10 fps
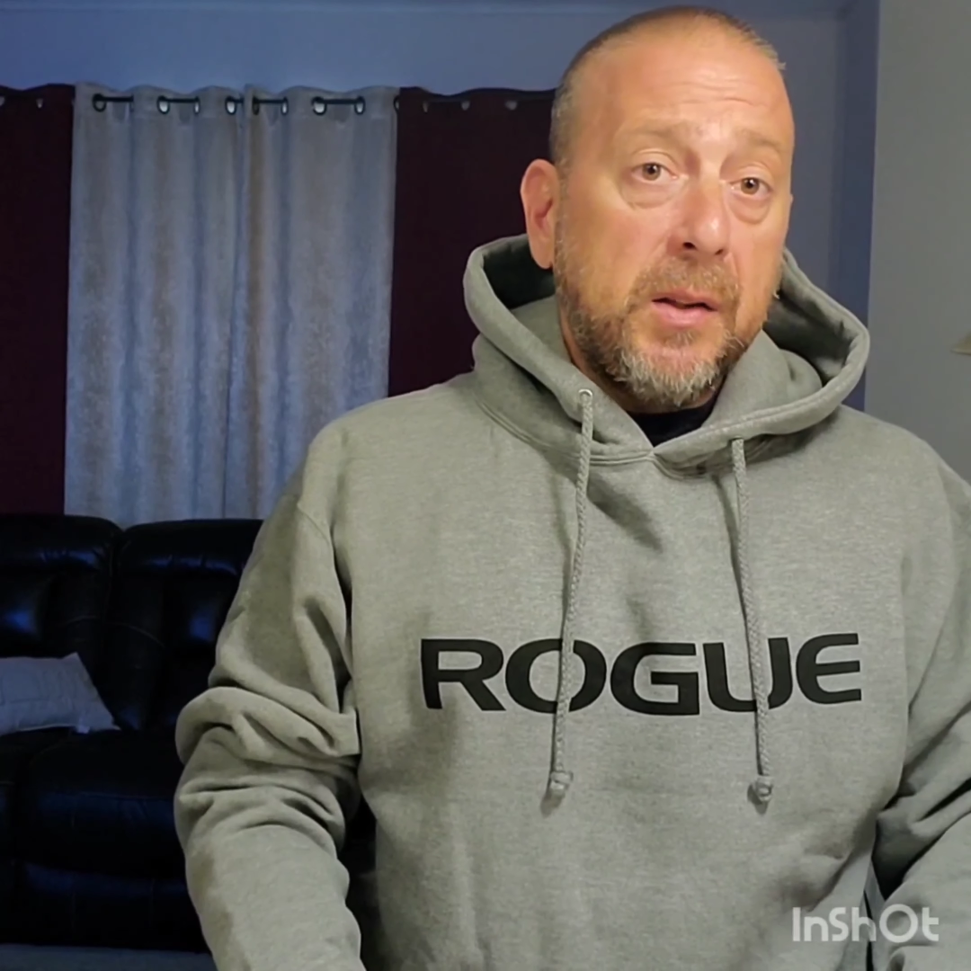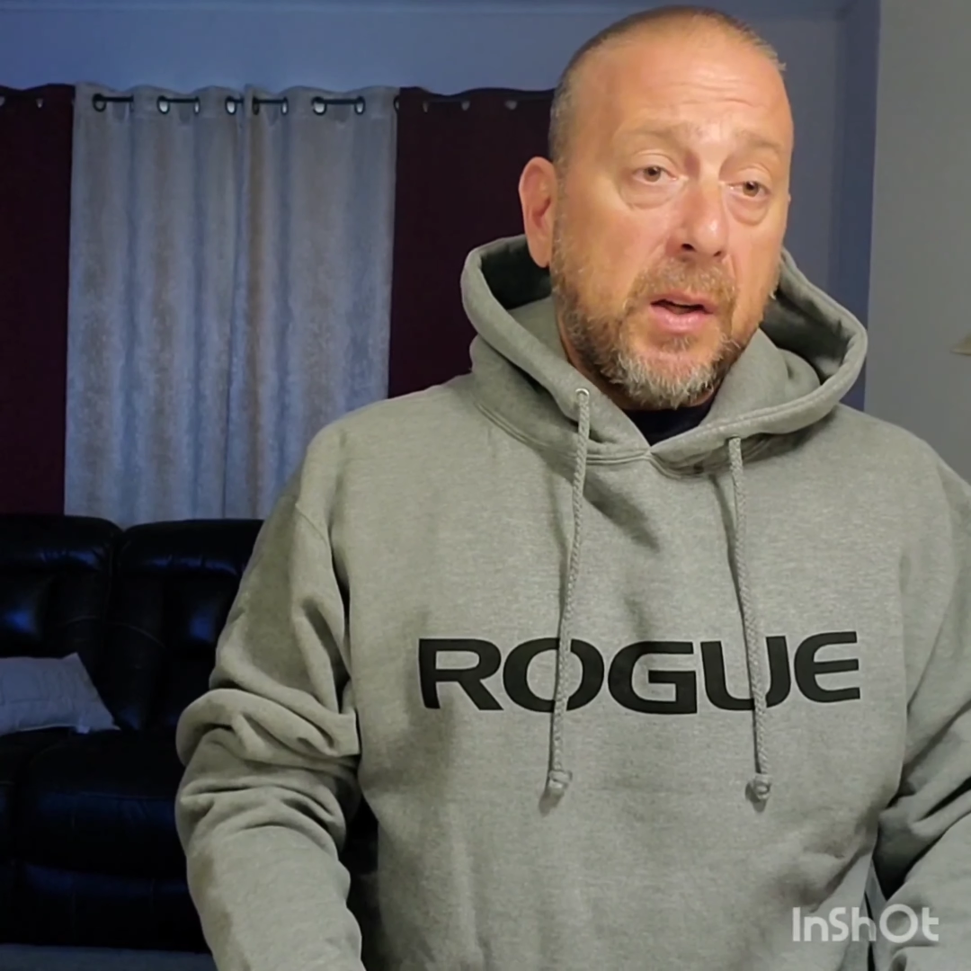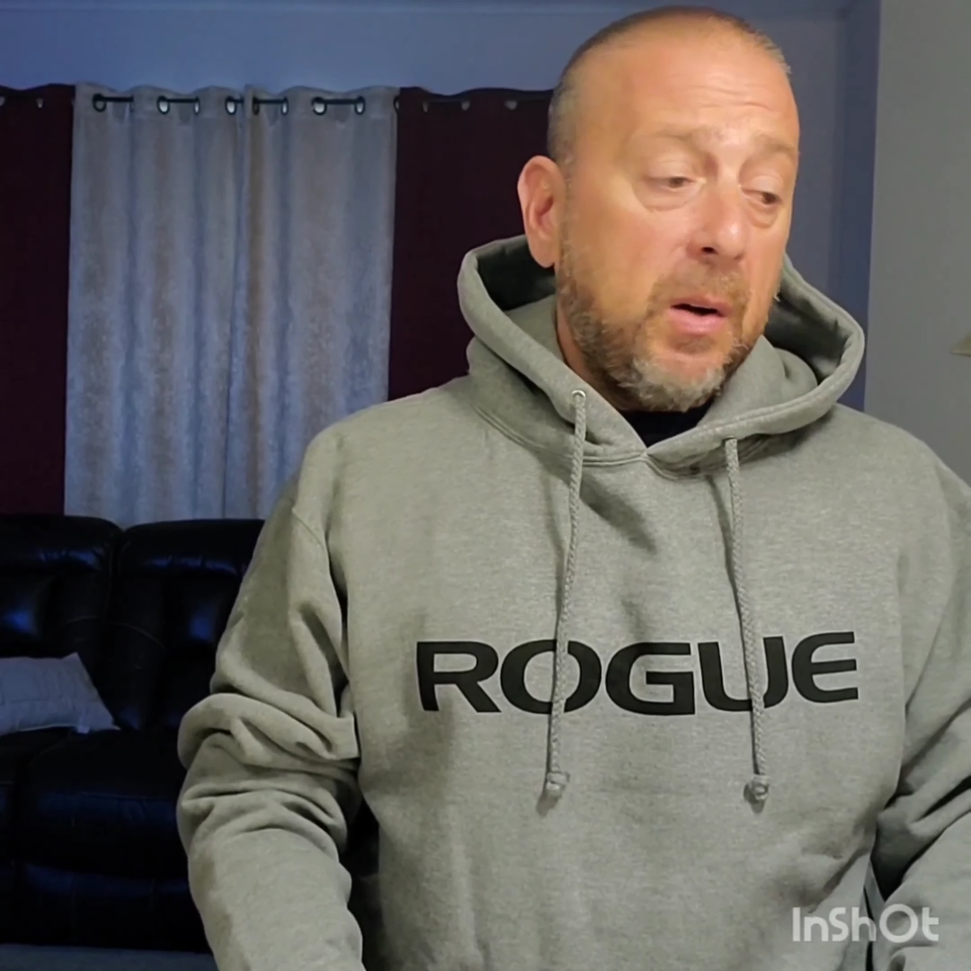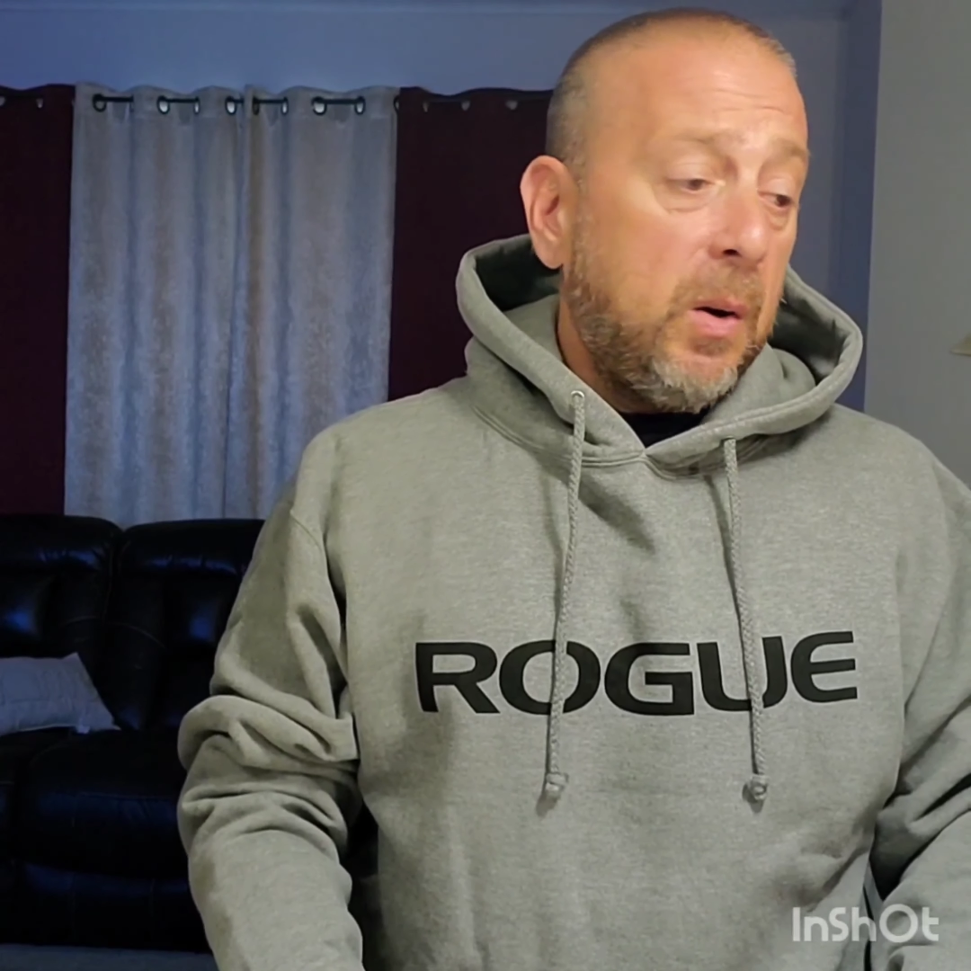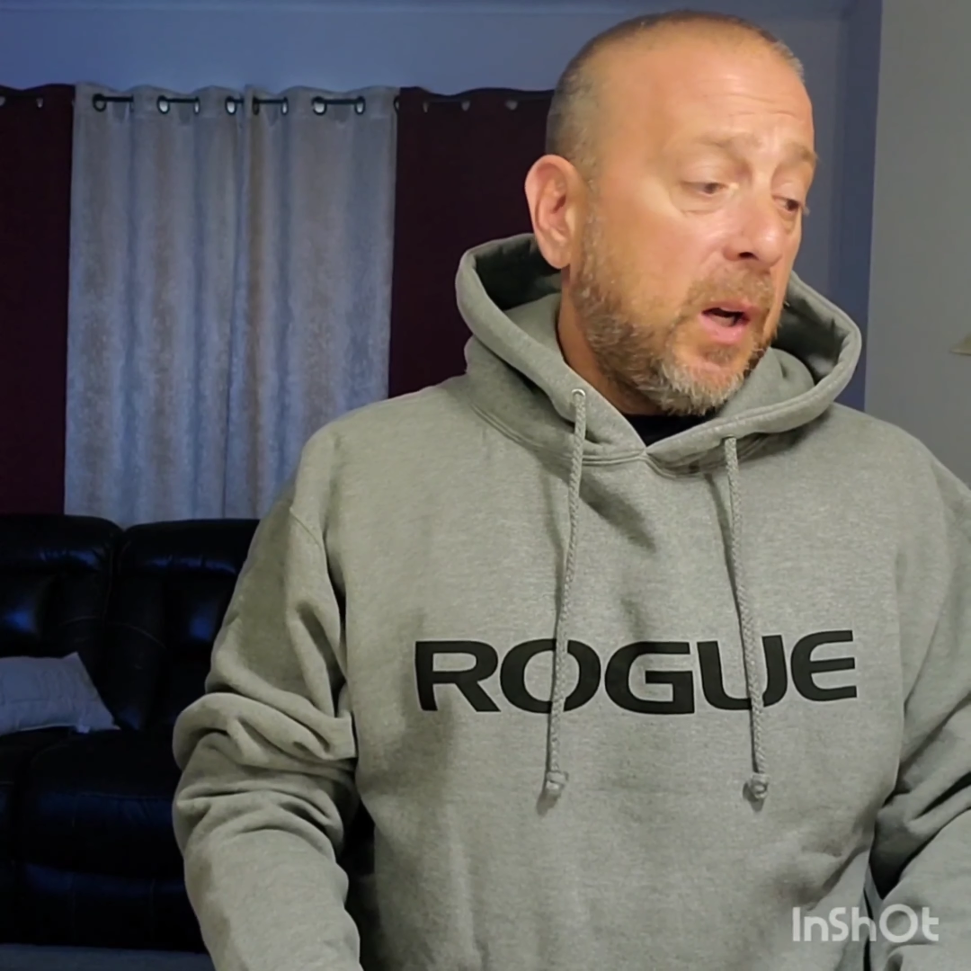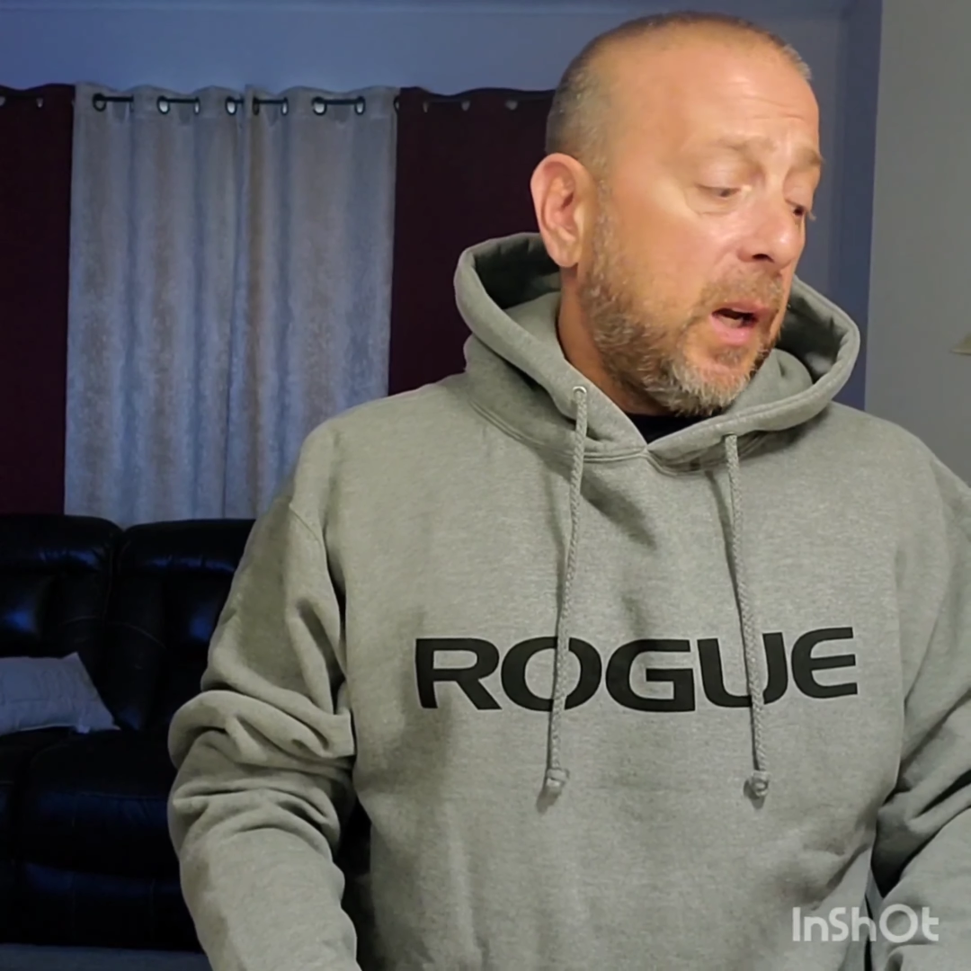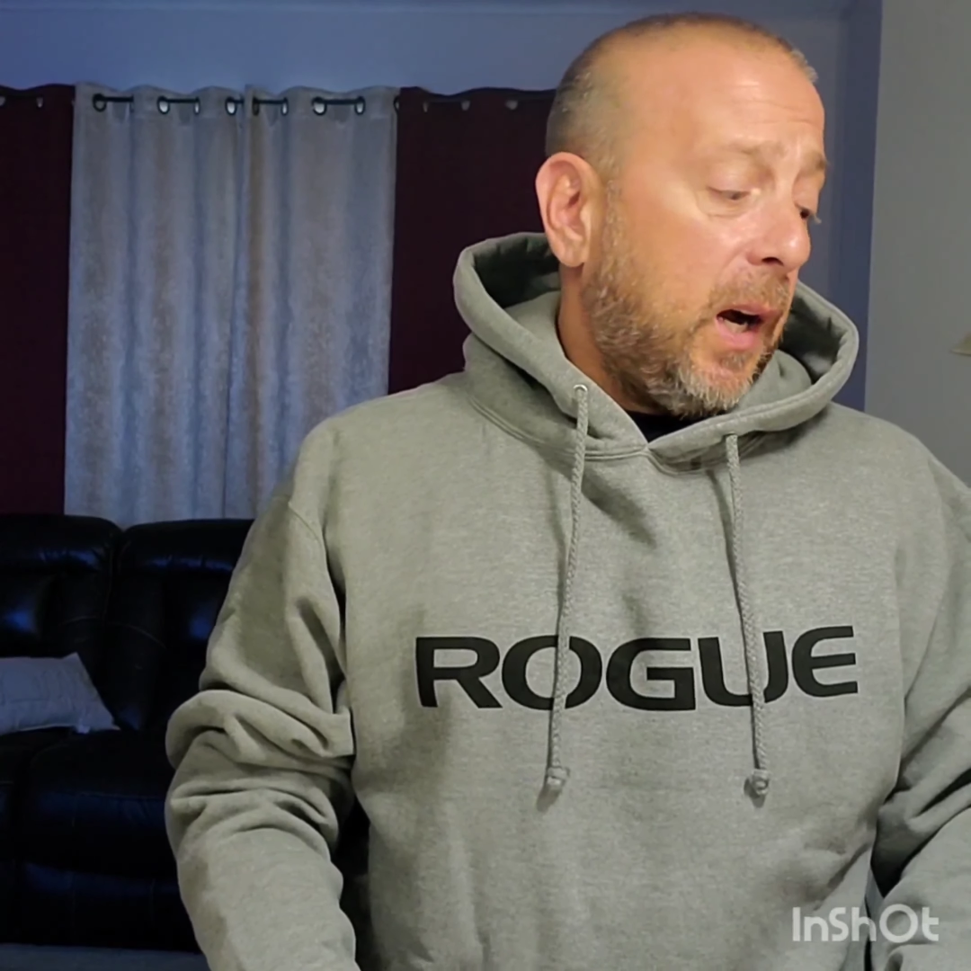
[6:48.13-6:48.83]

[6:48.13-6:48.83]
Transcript: So